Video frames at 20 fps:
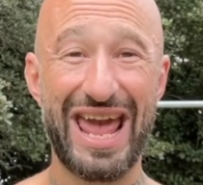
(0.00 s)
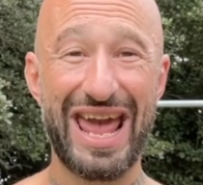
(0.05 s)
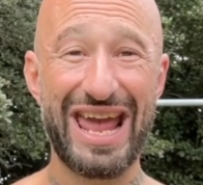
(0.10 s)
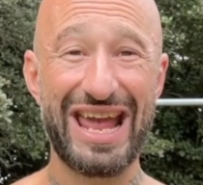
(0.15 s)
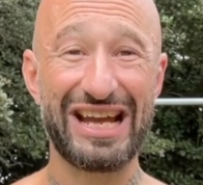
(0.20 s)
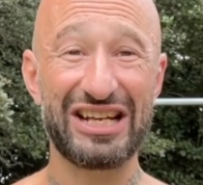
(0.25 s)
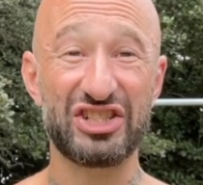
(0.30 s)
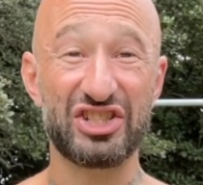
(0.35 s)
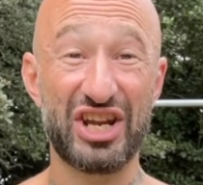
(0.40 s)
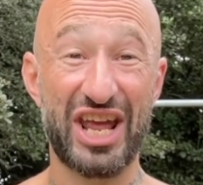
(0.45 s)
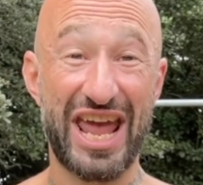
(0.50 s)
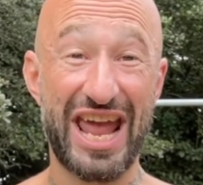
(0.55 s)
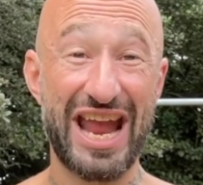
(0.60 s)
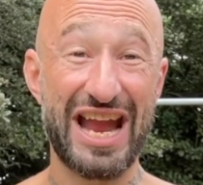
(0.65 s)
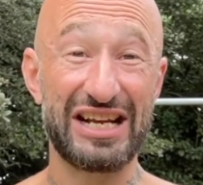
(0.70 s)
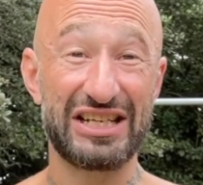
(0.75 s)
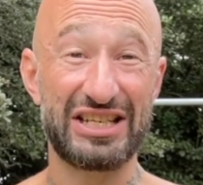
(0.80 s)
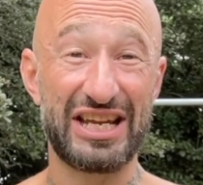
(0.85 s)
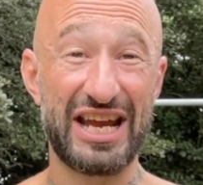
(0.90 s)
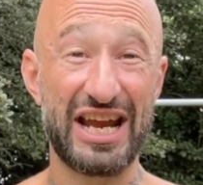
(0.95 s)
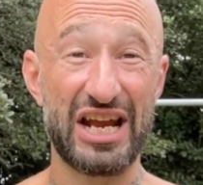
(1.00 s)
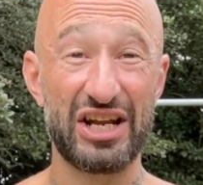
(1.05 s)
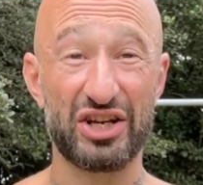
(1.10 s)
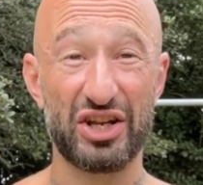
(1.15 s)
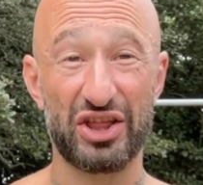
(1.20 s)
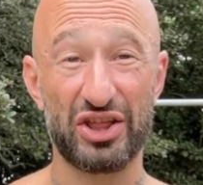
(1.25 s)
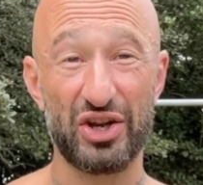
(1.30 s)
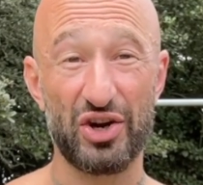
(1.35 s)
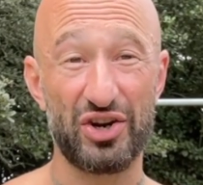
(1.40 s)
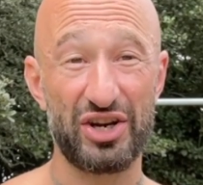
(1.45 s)
aged 18
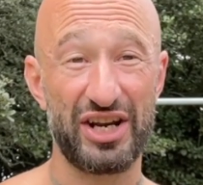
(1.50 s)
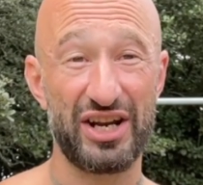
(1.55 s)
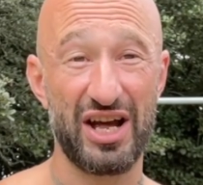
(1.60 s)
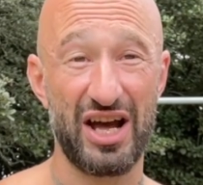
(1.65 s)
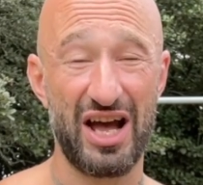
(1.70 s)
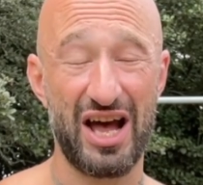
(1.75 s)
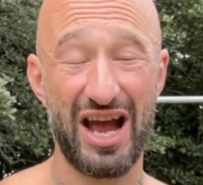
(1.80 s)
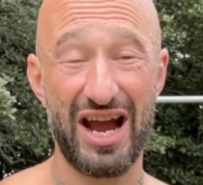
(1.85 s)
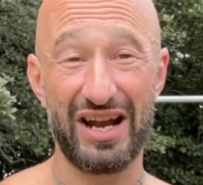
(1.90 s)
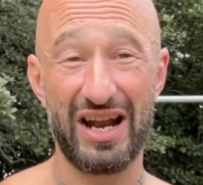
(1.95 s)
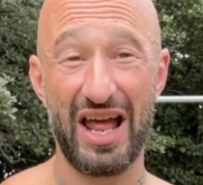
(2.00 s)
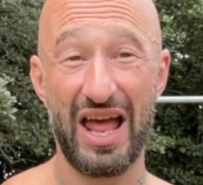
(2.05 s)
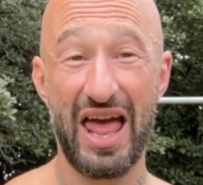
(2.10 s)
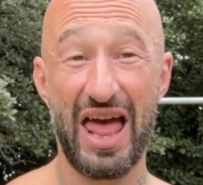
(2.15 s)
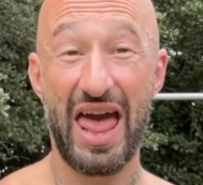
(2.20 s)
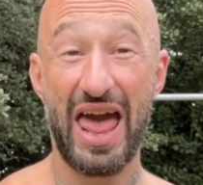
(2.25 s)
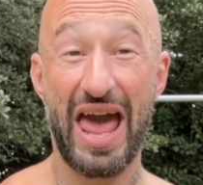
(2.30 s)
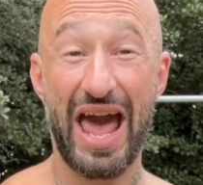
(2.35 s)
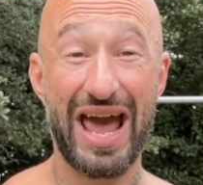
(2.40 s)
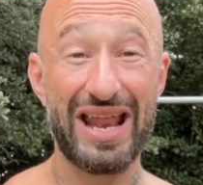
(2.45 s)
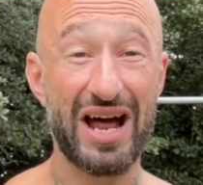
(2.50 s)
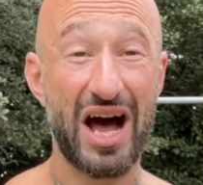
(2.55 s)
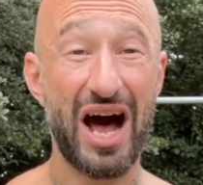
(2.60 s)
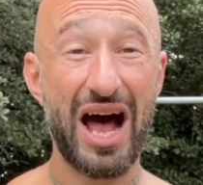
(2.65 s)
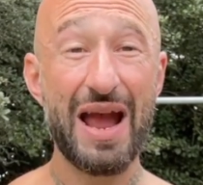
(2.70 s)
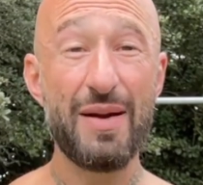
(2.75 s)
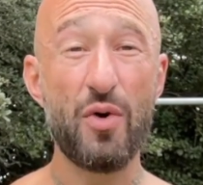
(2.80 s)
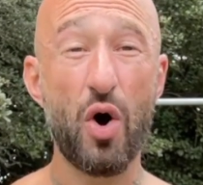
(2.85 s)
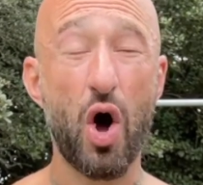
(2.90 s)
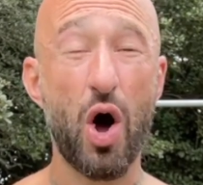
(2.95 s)
to 39, and
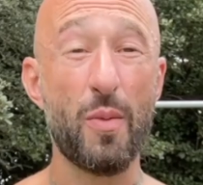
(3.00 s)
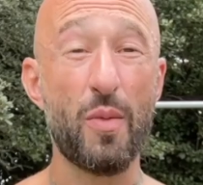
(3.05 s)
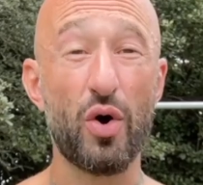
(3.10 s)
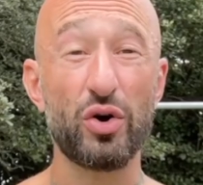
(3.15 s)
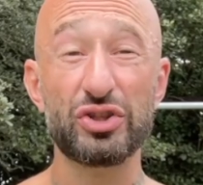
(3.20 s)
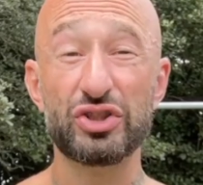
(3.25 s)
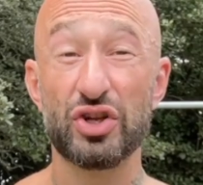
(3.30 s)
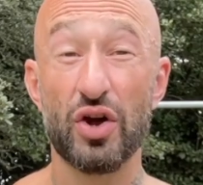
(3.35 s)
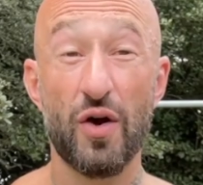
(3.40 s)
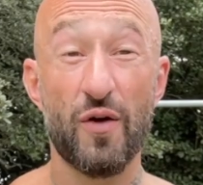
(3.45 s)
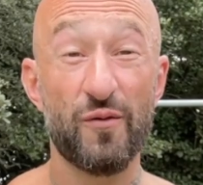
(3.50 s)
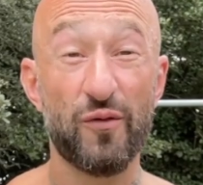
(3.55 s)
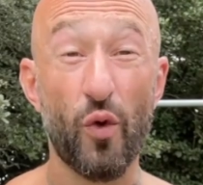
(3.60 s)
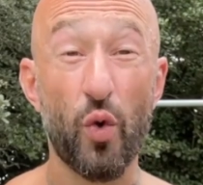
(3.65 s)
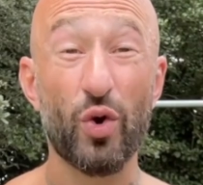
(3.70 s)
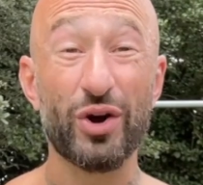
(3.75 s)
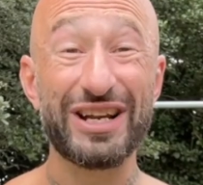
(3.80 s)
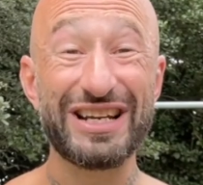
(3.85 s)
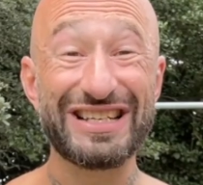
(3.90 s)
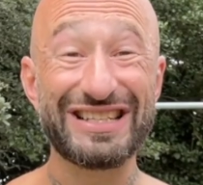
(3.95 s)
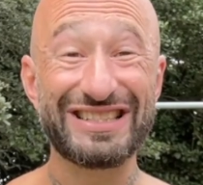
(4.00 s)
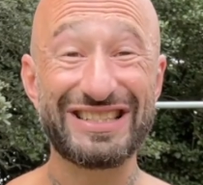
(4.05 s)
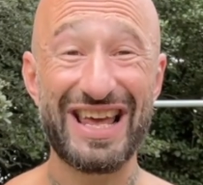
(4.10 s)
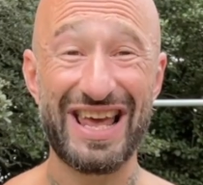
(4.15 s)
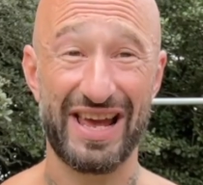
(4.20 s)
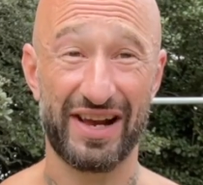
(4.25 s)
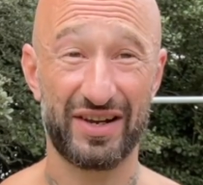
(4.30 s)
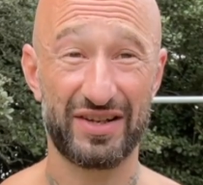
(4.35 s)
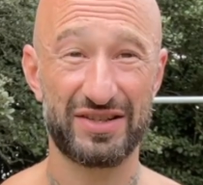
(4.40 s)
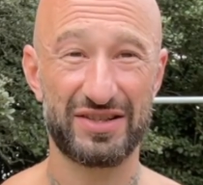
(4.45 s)
I'm almost
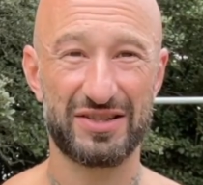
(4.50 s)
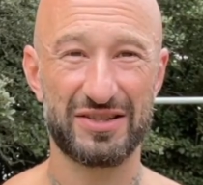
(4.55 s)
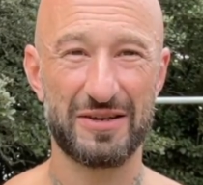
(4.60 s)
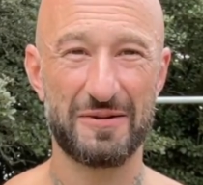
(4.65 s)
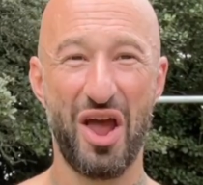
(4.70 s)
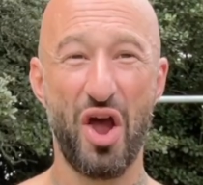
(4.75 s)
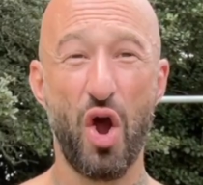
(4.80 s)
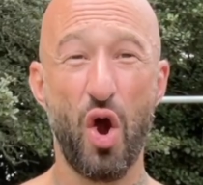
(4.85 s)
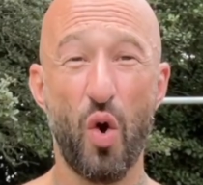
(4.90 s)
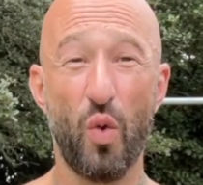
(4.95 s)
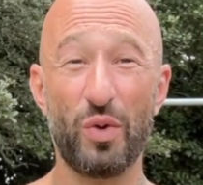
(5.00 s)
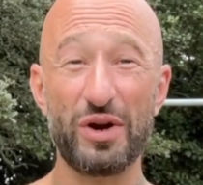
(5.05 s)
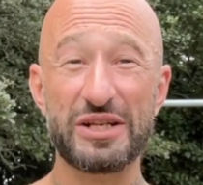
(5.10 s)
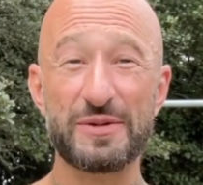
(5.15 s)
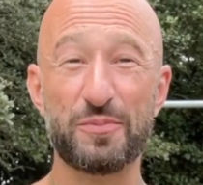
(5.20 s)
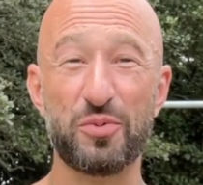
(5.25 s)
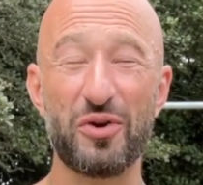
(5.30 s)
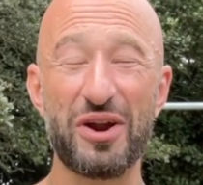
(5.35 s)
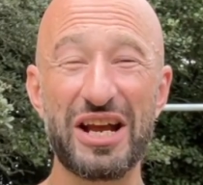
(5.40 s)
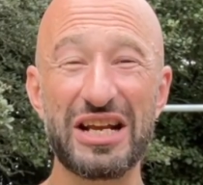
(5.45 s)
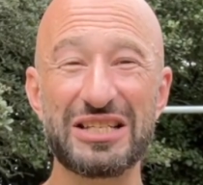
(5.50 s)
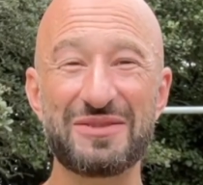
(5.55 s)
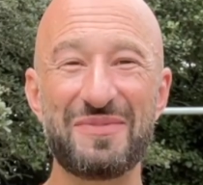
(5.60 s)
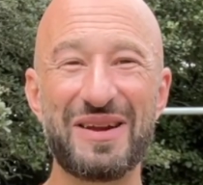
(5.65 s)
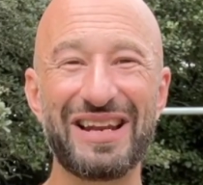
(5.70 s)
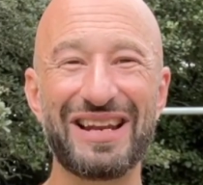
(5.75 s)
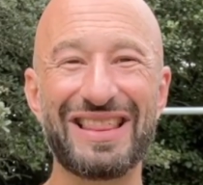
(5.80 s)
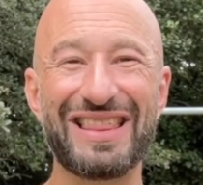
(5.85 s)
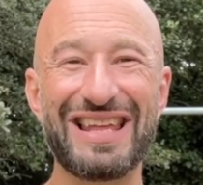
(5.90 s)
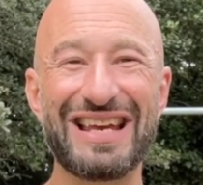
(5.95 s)
46. Which brings
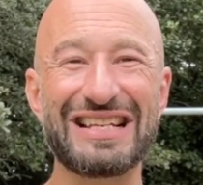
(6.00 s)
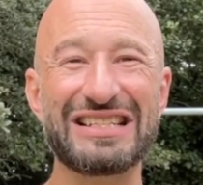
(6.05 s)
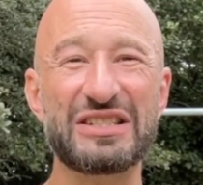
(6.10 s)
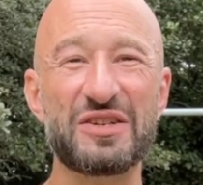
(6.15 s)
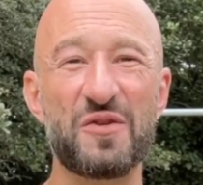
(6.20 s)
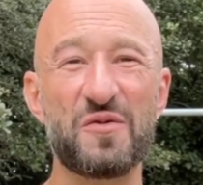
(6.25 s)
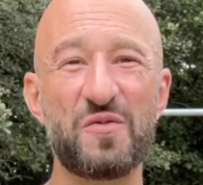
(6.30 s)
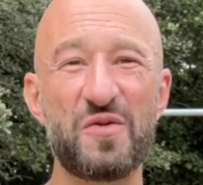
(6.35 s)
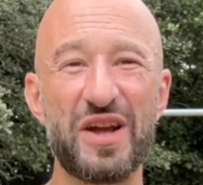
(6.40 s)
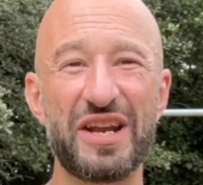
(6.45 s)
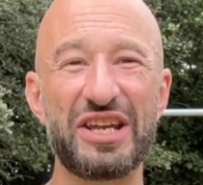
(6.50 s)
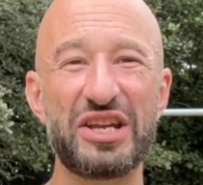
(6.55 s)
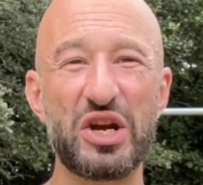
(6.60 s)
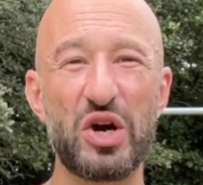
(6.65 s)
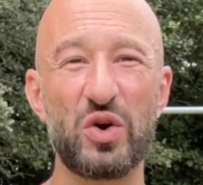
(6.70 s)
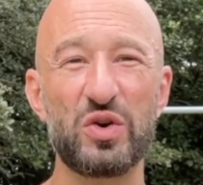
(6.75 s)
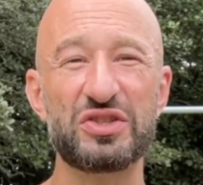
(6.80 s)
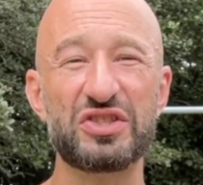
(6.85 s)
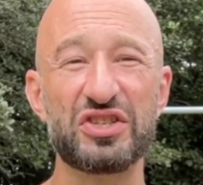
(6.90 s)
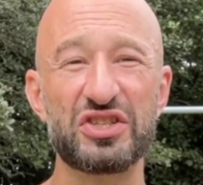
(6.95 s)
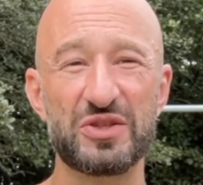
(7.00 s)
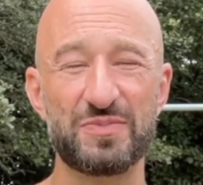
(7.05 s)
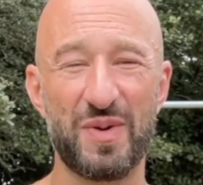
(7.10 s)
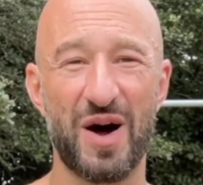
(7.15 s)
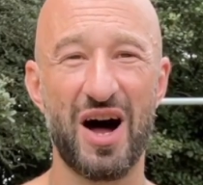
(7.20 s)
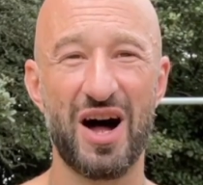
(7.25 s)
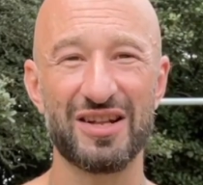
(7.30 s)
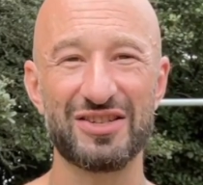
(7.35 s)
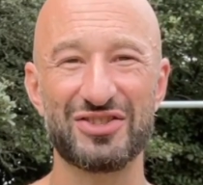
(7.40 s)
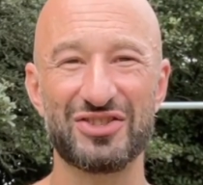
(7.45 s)
me to this video's
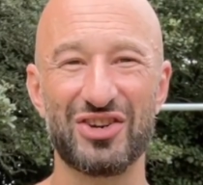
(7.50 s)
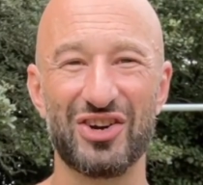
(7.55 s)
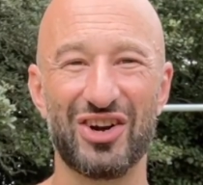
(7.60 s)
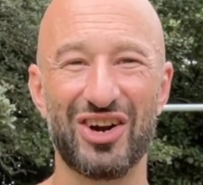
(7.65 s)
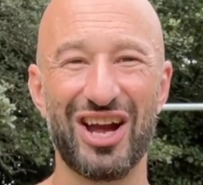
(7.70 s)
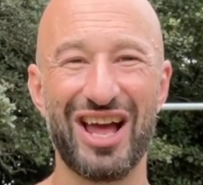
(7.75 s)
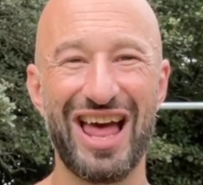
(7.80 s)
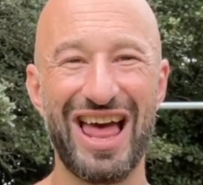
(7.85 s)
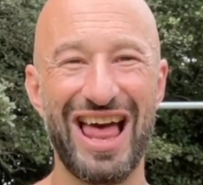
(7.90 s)
sponsor,